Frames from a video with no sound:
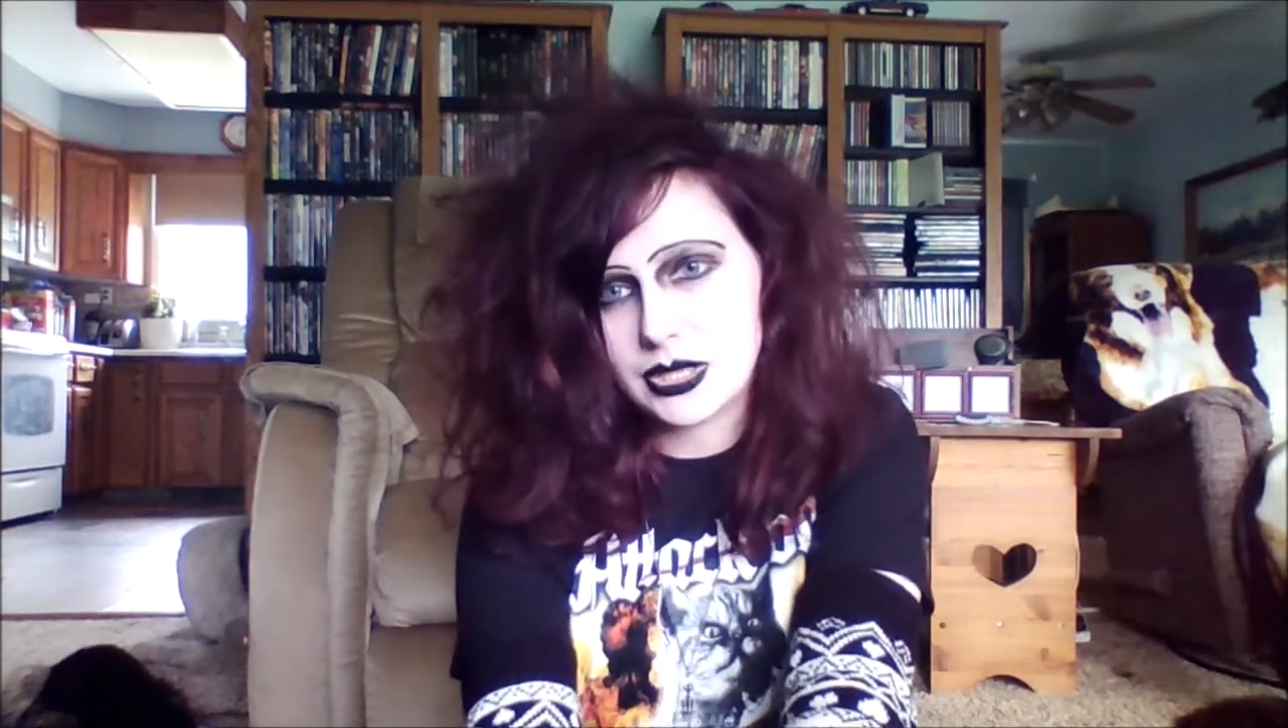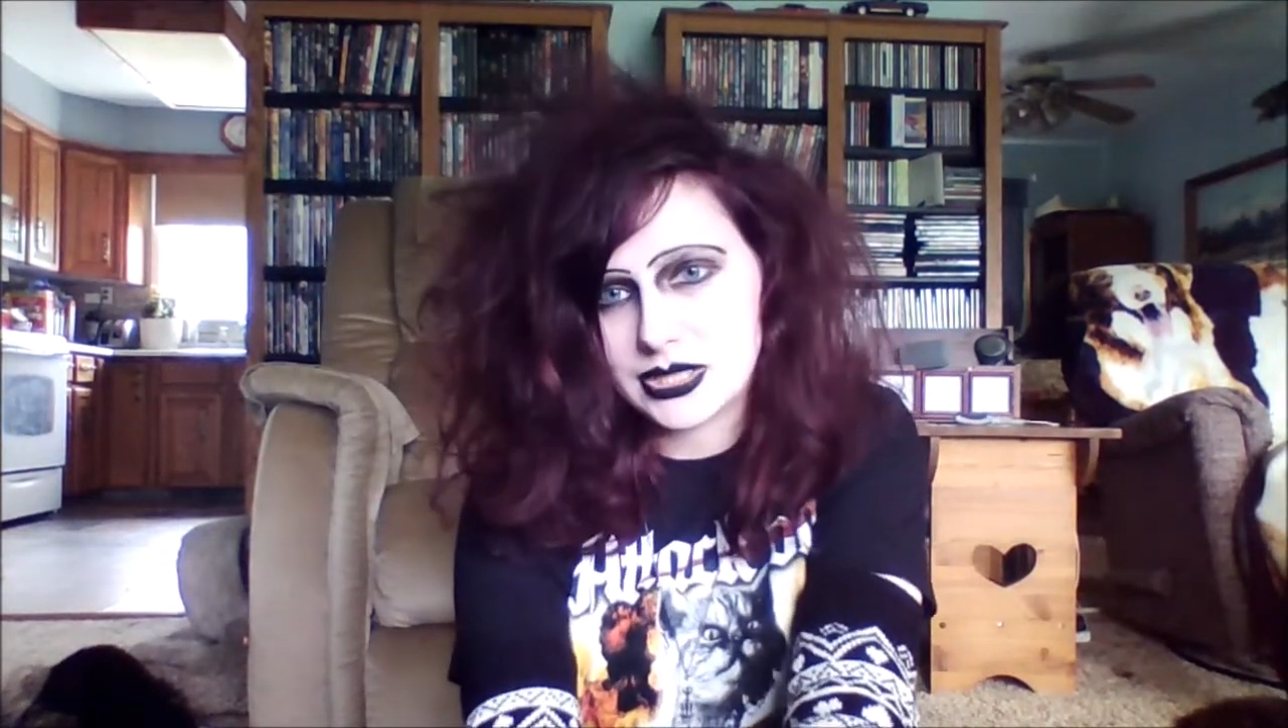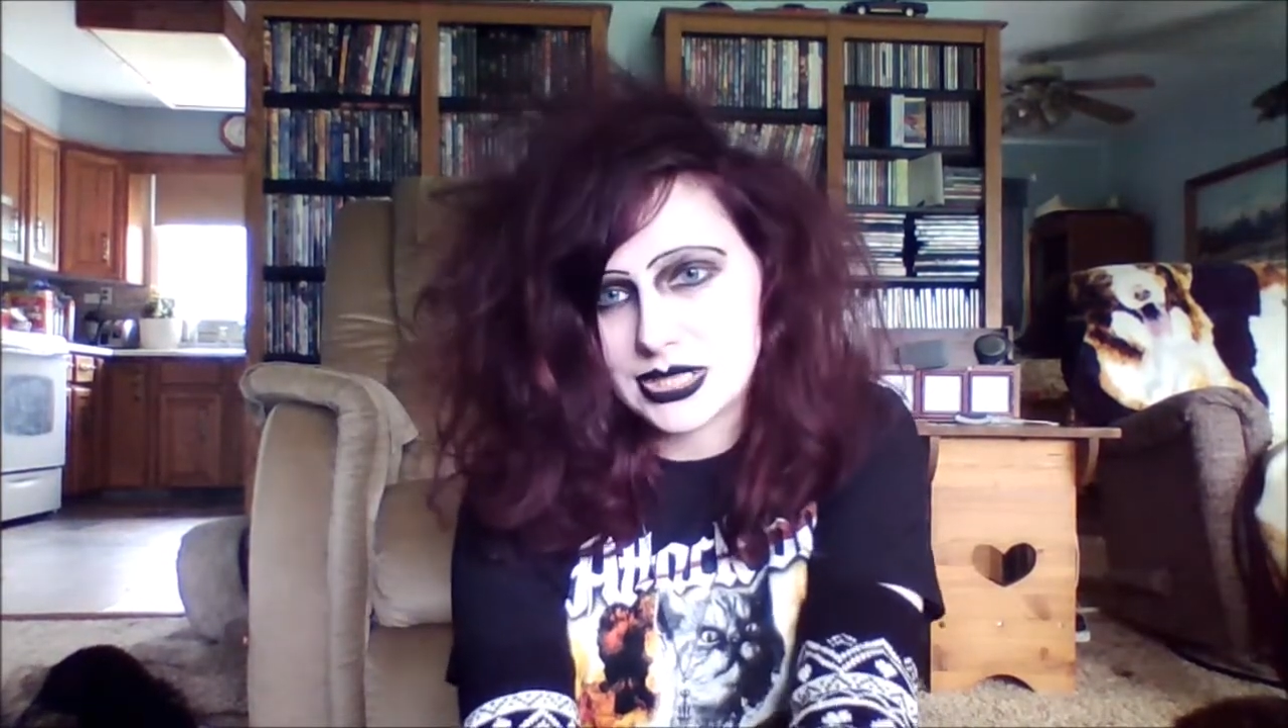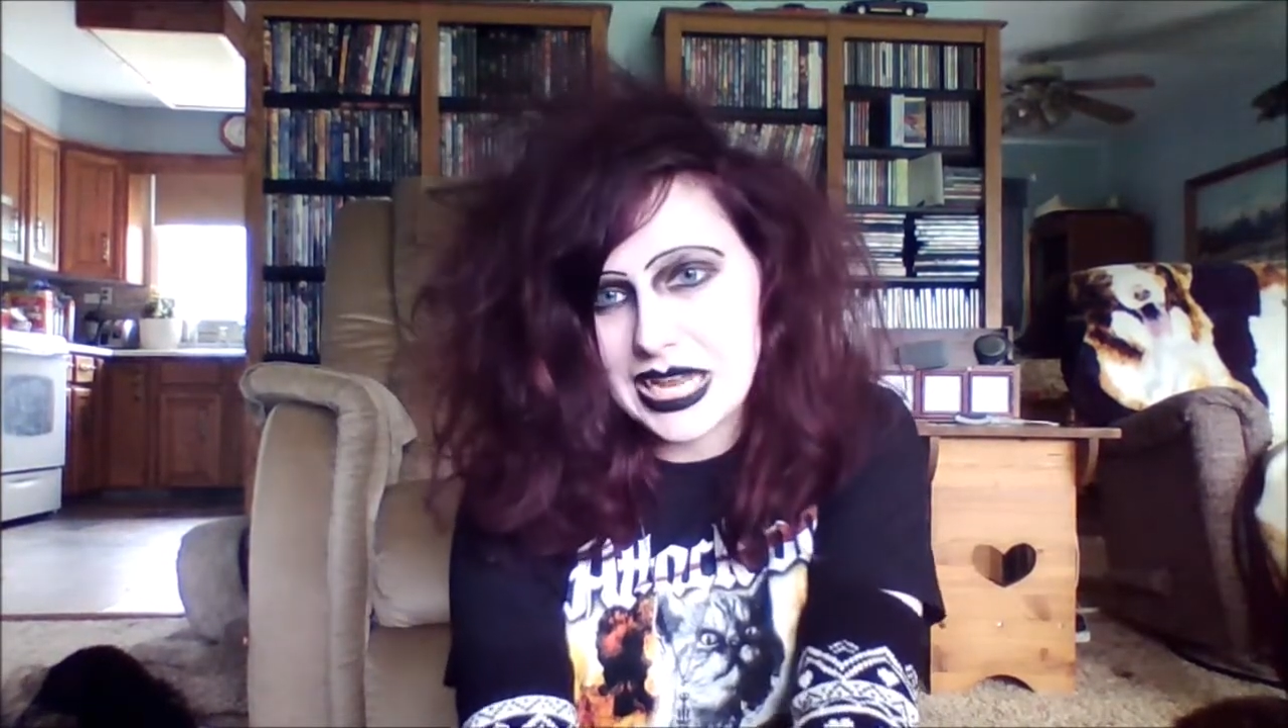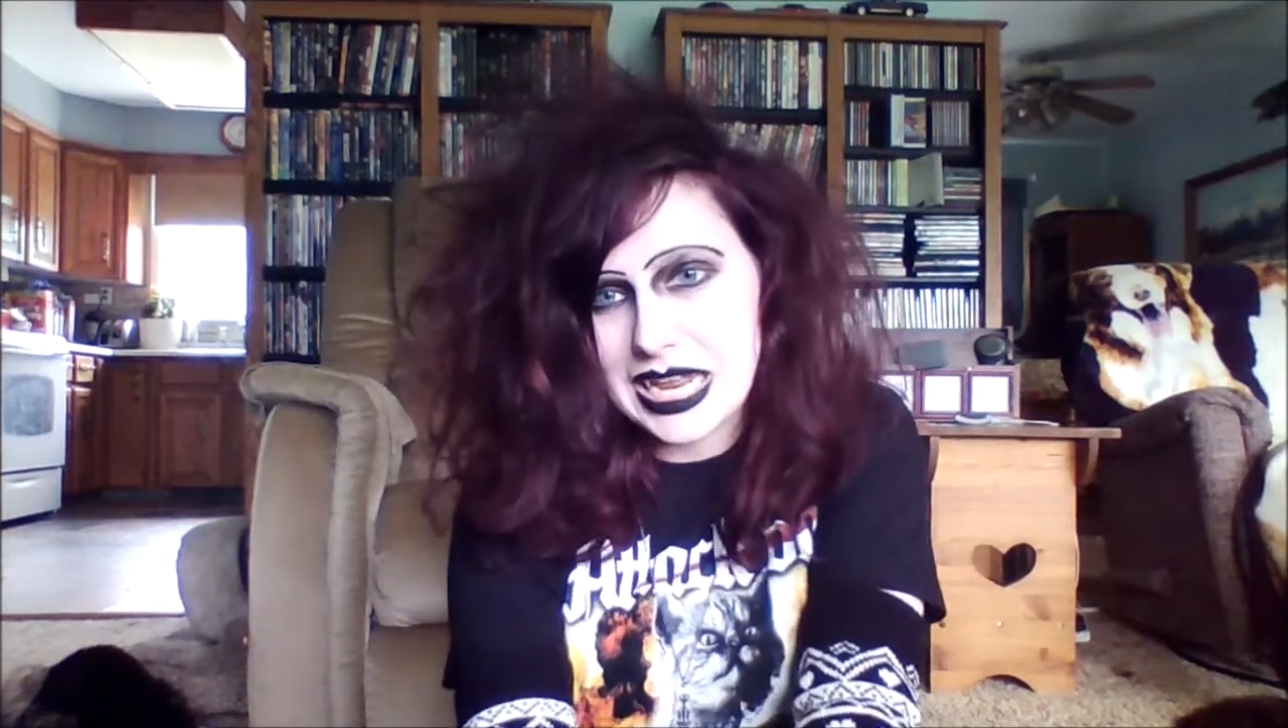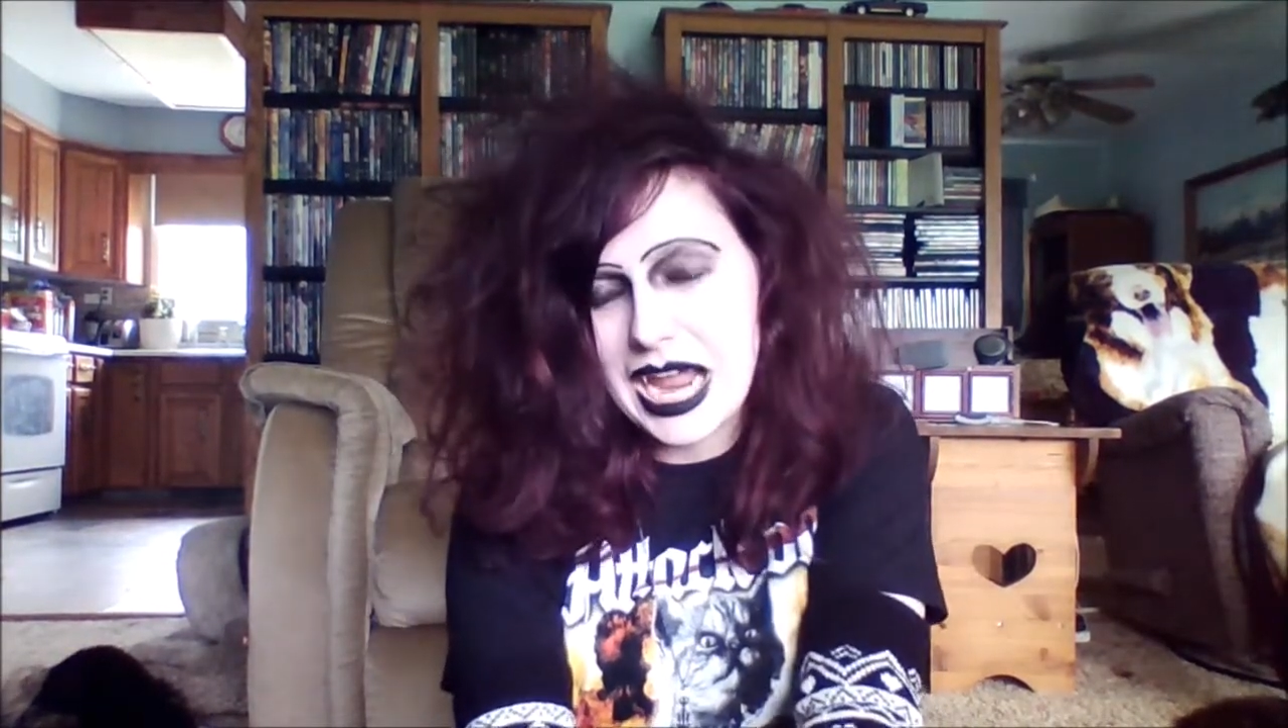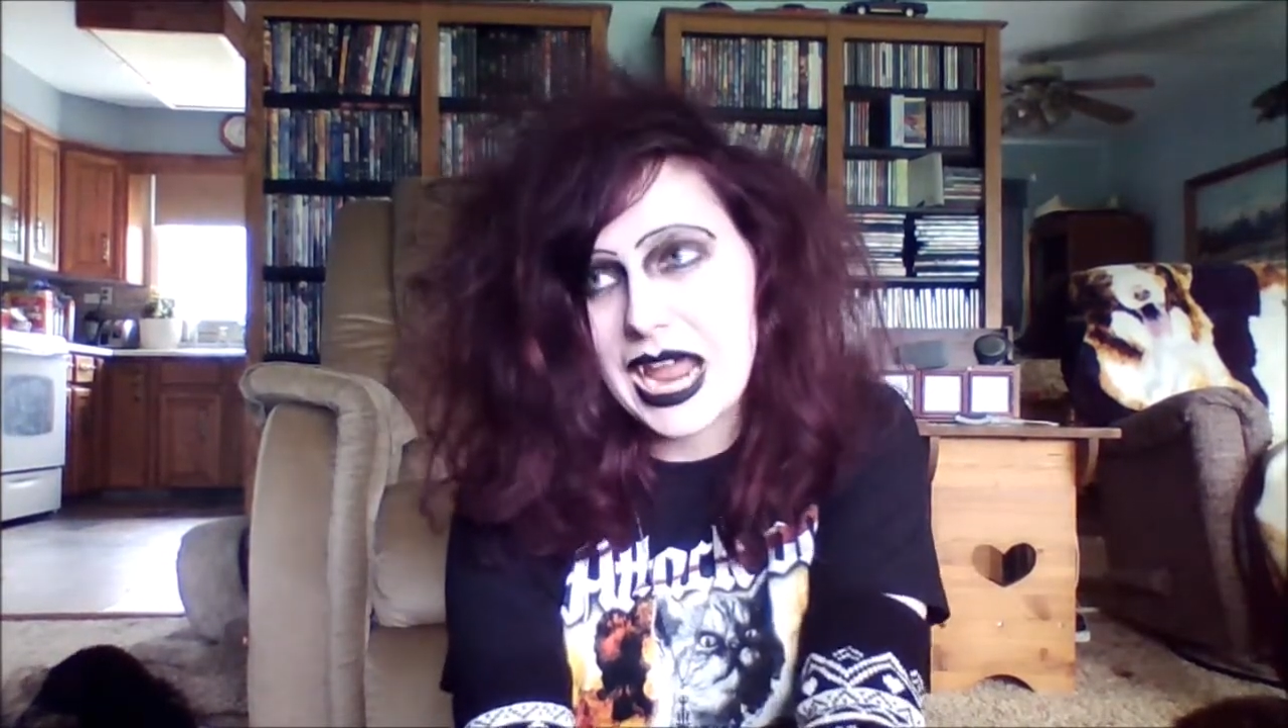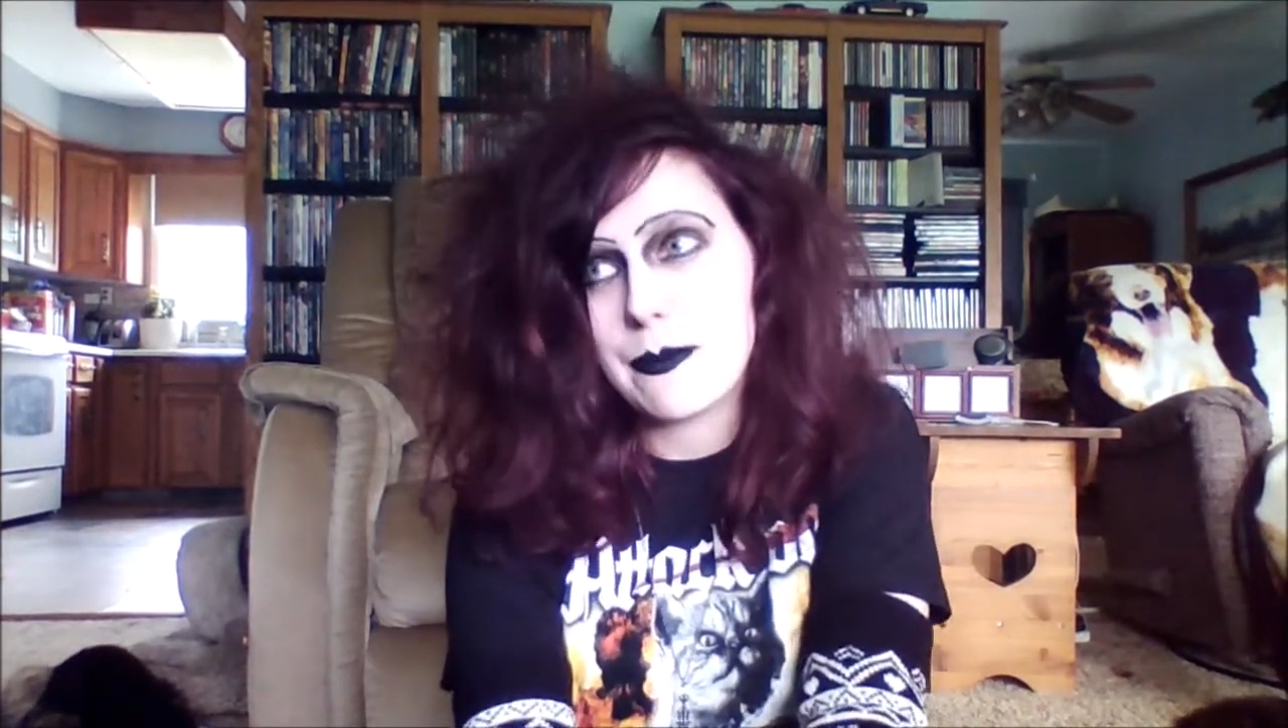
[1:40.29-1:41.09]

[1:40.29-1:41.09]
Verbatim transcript: minutes a day,